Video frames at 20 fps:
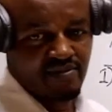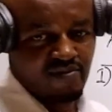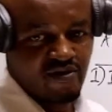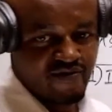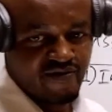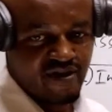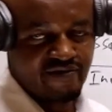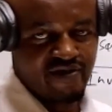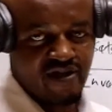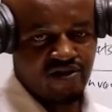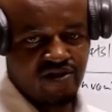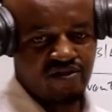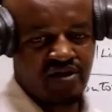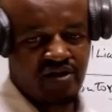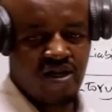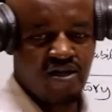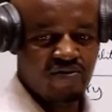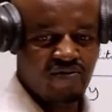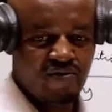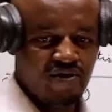of
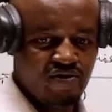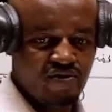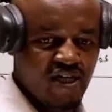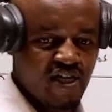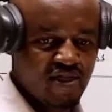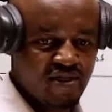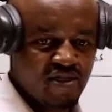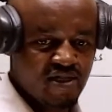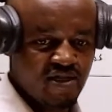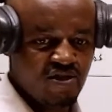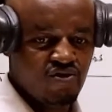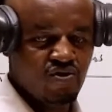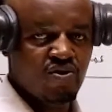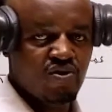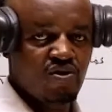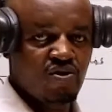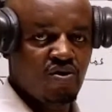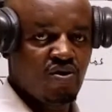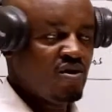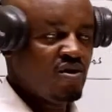inventory, we just need to
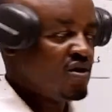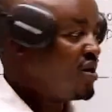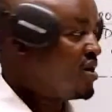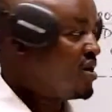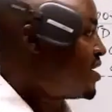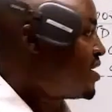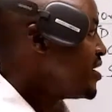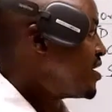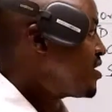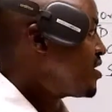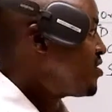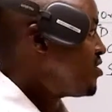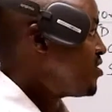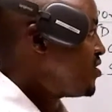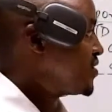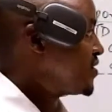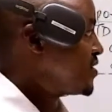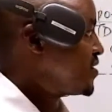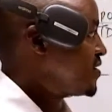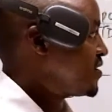know
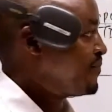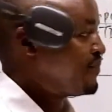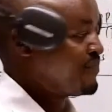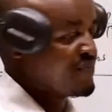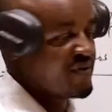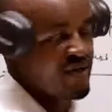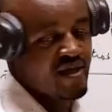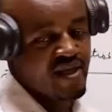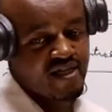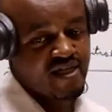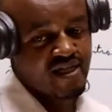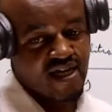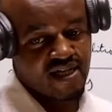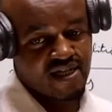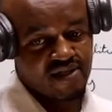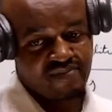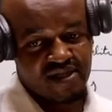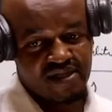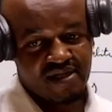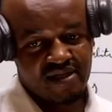cost. The tax
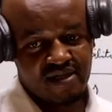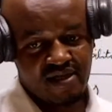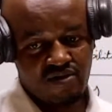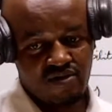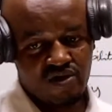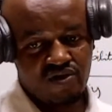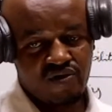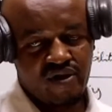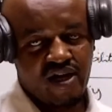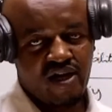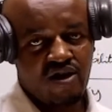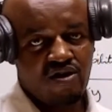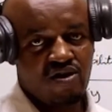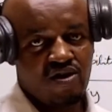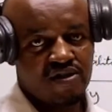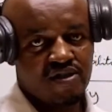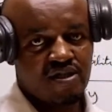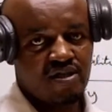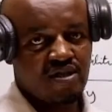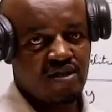base is equal to the
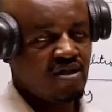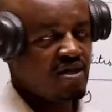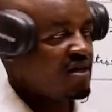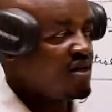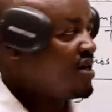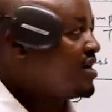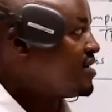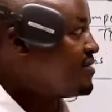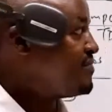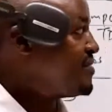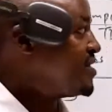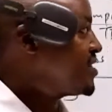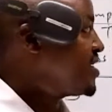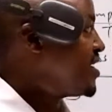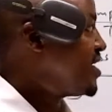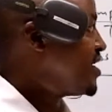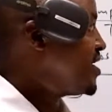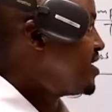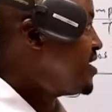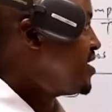cost, and
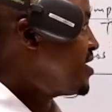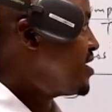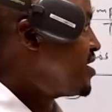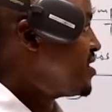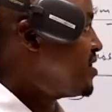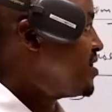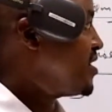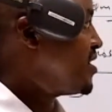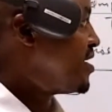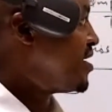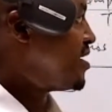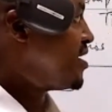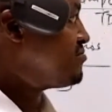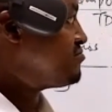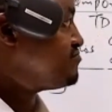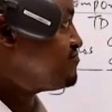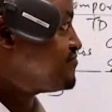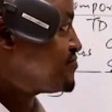basically the